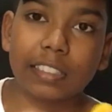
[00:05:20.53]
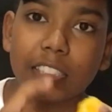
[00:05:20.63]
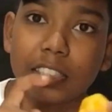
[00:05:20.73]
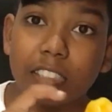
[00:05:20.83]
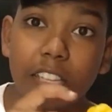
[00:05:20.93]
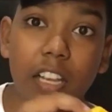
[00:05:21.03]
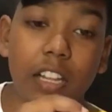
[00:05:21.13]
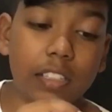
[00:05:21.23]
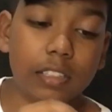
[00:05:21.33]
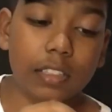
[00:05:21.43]

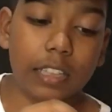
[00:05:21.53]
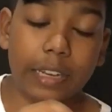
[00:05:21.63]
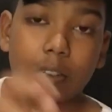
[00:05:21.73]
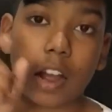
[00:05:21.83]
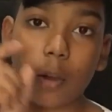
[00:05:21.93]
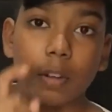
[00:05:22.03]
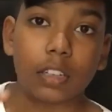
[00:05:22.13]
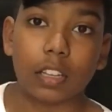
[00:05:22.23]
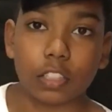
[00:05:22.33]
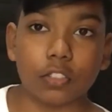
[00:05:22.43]
stinger, like how
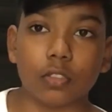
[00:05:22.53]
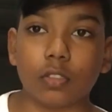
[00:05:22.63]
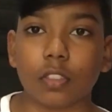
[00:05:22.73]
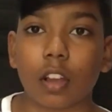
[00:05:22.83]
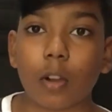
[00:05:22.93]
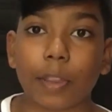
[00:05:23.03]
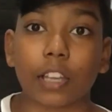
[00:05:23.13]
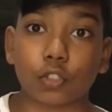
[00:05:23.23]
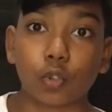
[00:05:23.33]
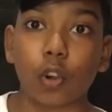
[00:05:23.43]

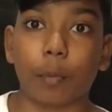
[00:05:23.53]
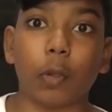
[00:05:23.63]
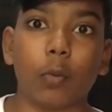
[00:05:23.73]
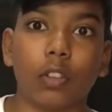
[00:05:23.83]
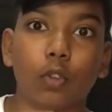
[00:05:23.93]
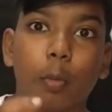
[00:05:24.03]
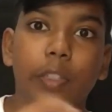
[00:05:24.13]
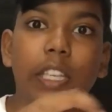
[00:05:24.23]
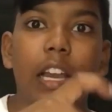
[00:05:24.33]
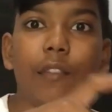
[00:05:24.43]
a scorpion would
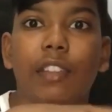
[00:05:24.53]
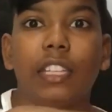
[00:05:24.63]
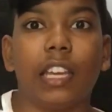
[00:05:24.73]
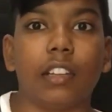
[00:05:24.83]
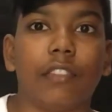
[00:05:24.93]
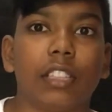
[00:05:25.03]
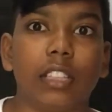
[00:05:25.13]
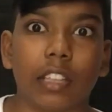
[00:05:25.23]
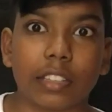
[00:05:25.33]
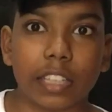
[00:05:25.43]
normally have at the end of
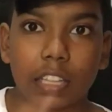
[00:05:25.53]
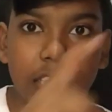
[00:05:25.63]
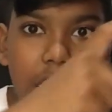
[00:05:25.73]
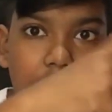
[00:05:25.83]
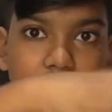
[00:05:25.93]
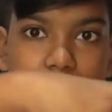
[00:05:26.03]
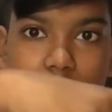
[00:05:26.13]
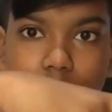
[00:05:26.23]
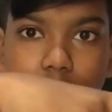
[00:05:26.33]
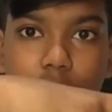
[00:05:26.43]
the tail. They have a
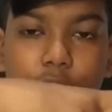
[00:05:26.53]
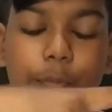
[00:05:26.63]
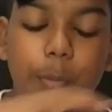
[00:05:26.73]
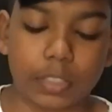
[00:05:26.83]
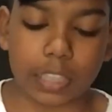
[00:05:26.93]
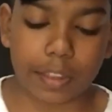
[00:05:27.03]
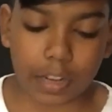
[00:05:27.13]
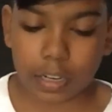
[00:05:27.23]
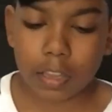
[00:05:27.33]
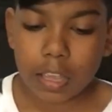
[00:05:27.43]
little curved piece like
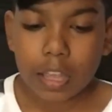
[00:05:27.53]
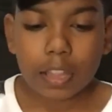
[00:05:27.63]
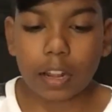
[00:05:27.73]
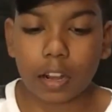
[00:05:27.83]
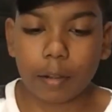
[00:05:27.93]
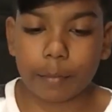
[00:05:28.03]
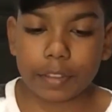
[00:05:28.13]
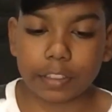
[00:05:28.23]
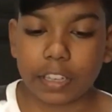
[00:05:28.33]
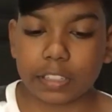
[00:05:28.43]
that.
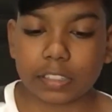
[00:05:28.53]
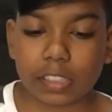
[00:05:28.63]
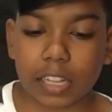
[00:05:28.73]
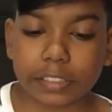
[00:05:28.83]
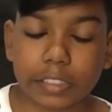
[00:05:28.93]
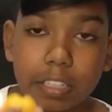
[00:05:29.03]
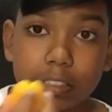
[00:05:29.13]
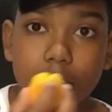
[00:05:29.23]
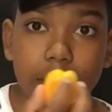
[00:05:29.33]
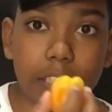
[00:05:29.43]
There's that
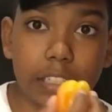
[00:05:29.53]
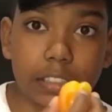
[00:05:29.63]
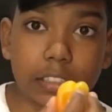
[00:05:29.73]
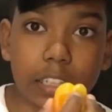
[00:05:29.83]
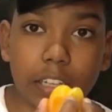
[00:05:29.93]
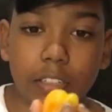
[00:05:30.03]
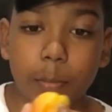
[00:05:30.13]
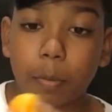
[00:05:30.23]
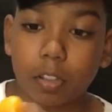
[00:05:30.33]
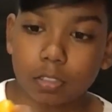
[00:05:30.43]
inside
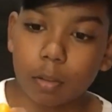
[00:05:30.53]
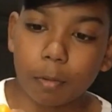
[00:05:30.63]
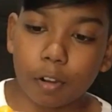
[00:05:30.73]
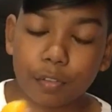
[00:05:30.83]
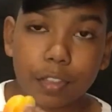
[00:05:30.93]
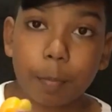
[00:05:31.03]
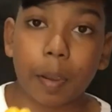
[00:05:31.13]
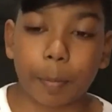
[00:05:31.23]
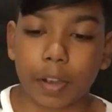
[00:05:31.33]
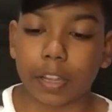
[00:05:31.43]
the bottom of the
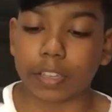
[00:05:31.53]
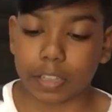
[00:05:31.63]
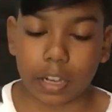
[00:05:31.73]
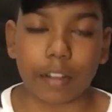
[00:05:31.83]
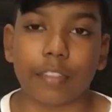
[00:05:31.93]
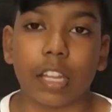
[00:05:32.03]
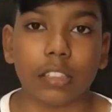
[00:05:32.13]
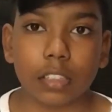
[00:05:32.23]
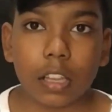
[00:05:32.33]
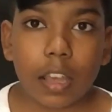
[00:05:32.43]
pepper. They have
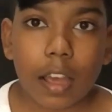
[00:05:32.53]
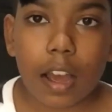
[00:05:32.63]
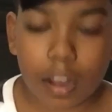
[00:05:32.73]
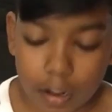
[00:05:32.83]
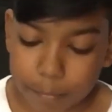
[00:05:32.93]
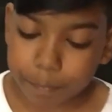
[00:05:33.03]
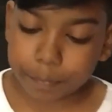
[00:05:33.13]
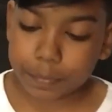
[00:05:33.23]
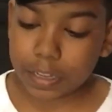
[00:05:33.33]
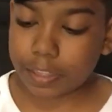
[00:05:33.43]
that.
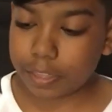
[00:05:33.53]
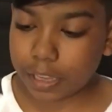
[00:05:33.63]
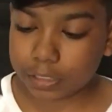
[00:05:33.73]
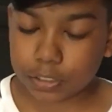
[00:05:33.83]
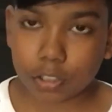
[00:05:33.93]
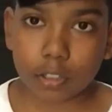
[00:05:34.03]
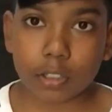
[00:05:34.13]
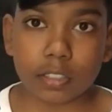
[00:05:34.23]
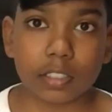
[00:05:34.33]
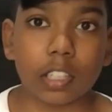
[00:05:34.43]
And that is how
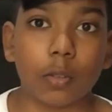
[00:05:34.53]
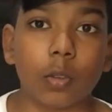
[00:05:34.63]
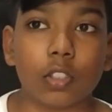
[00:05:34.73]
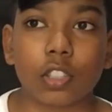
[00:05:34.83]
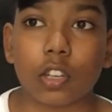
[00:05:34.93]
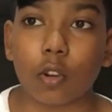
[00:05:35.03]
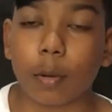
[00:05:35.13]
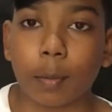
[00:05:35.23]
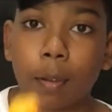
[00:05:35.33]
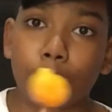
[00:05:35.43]
you distinguish a
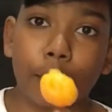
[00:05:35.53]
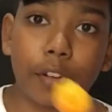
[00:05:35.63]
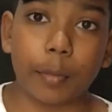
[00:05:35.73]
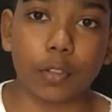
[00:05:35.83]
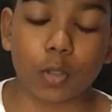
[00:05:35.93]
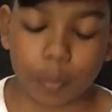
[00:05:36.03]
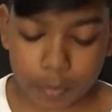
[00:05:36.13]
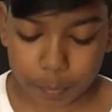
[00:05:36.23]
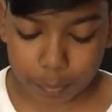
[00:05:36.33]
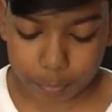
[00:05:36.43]
normal pepper from a
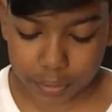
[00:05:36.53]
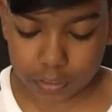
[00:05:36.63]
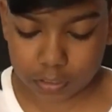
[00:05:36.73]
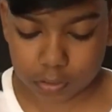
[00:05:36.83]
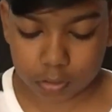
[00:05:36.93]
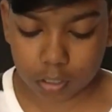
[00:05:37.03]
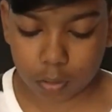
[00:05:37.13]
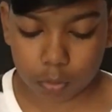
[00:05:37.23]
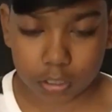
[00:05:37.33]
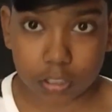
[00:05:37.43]
scorpion pepper. And this is
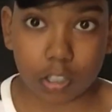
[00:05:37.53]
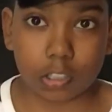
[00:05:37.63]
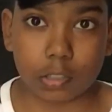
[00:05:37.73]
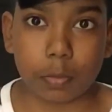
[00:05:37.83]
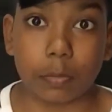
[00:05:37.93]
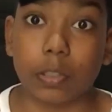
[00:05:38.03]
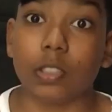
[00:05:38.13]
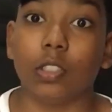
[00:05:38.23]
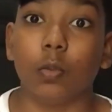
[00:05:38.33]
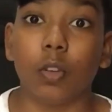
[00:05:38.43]
one of the hottest
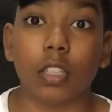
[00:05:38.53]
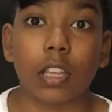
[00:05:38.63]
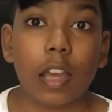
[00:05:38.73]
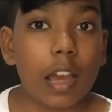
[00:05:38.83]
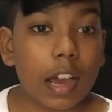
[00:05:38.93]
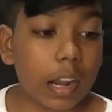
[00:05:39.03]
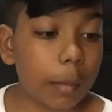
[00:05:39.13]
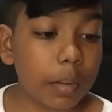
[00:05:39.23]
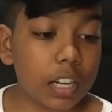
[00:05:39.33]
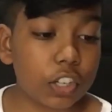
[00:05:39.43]
peppers in the world. And
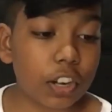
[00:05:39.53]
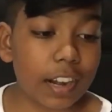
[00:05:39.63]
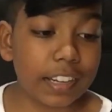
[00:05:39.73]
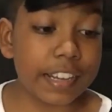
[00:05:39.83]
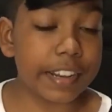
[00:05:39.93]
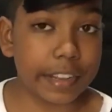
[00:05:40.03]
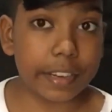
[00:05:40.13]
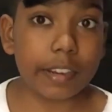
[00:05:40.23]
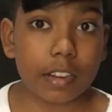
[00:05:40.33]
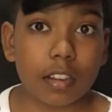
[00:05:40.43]
I'm going to try and eat
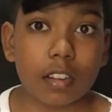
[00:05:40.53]
it.